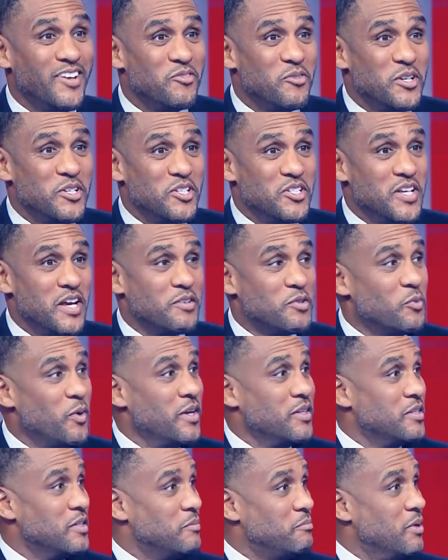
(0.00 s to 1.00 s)
We just had to
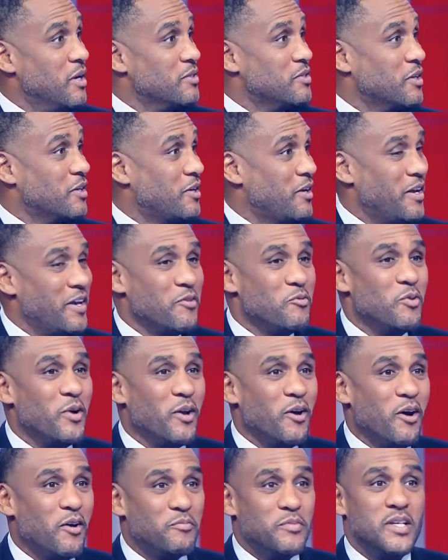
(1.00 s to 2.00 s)
wait till the buzzer
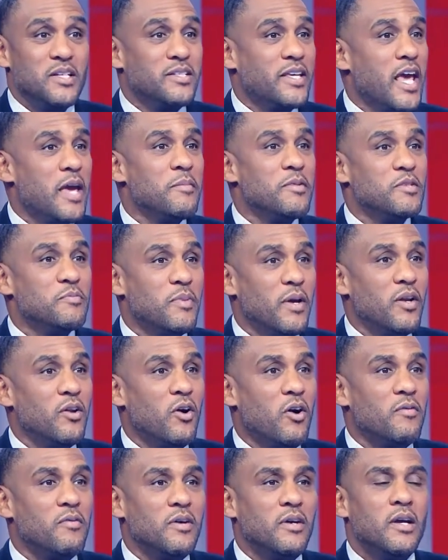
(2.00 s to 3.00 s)
went off. This game has been
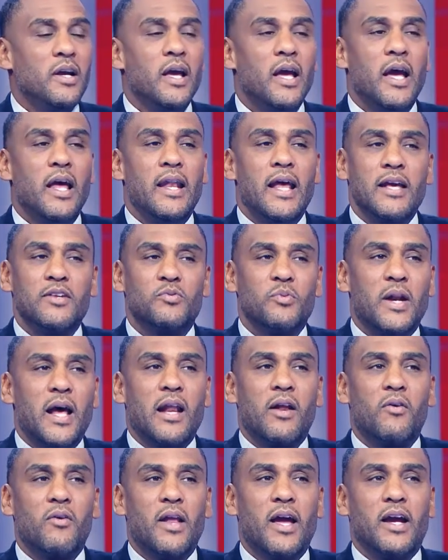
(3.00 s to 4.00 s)
over, and that's what I
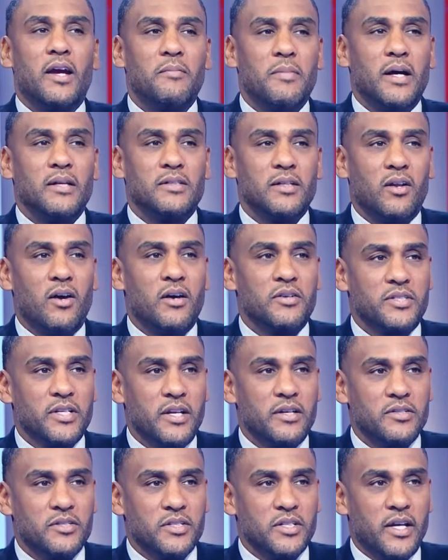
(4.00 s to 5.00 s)
don't like about the Los
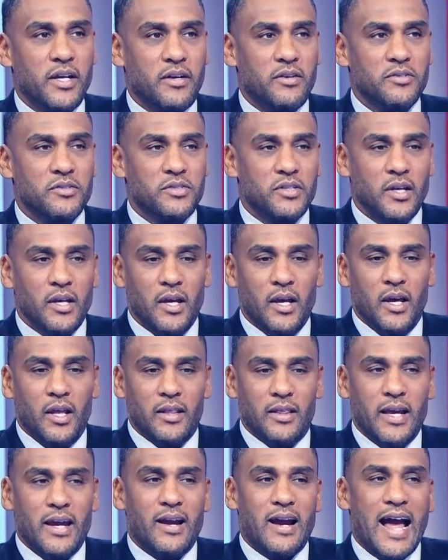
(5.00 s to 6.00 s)
Angeles Lakers.
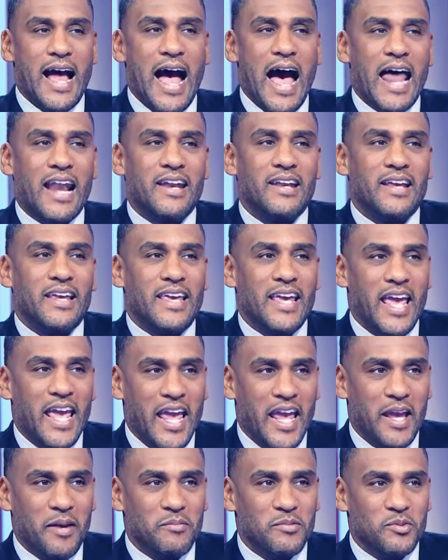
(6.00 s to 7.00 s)
They are out of the
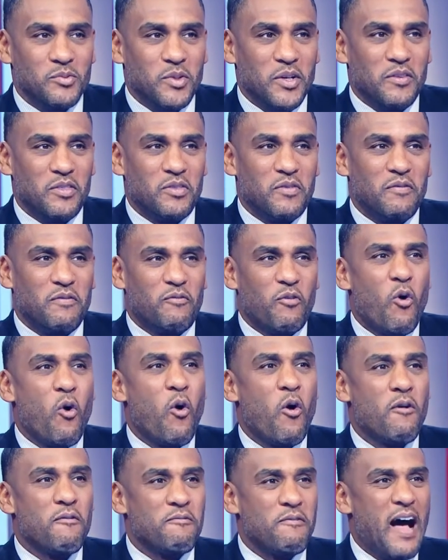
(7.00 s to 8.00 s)
games with
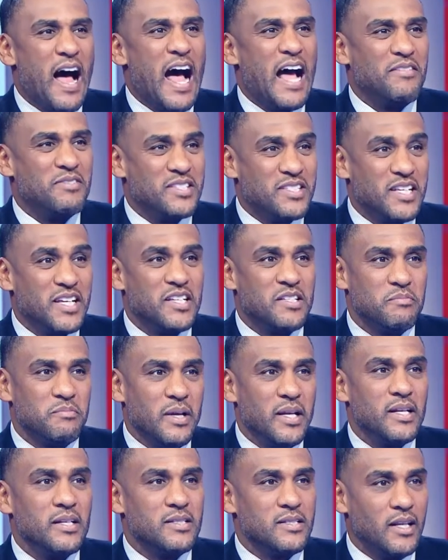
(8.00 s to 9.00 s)
four, five, six
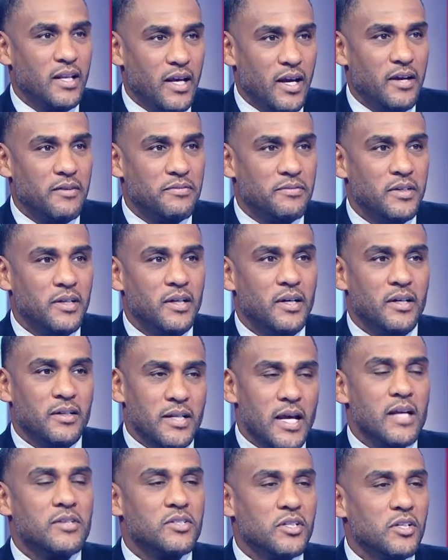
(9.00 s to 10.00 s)
minutes left.
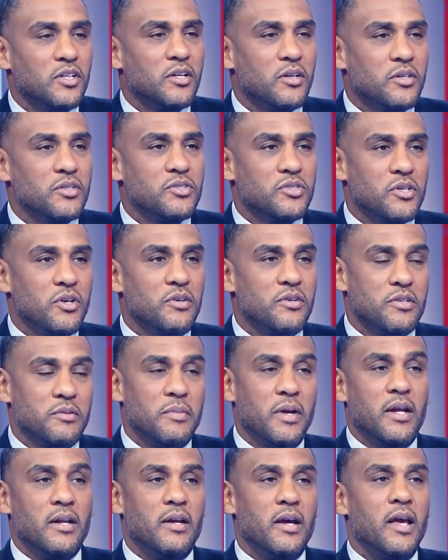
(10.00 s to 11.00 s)
That's a little concerning to
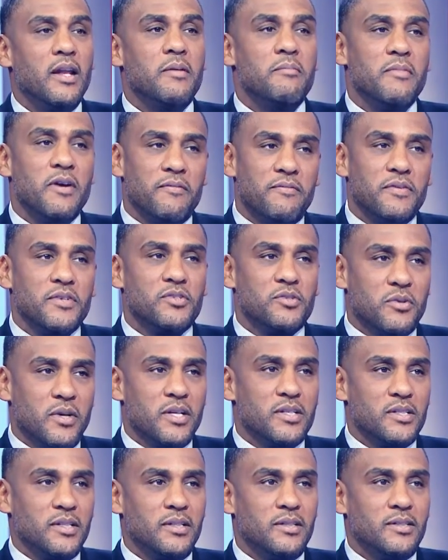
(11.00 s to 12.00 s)
me. And the Memphis
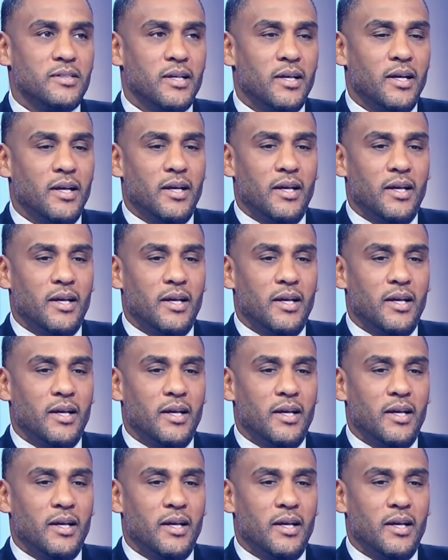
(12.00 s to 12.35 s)
Grizzlies,